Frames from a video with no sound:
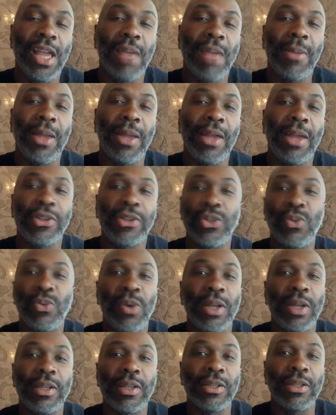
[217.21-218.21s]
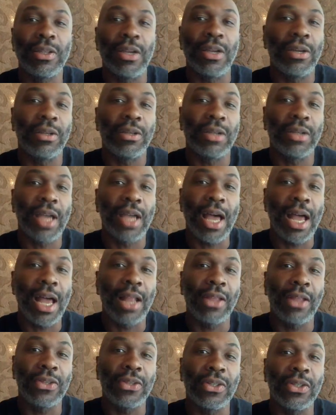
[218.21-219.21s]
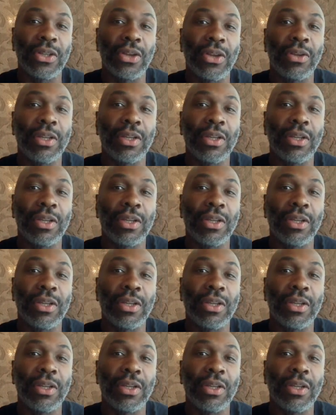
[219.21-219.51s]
about how she wanted to go to college and go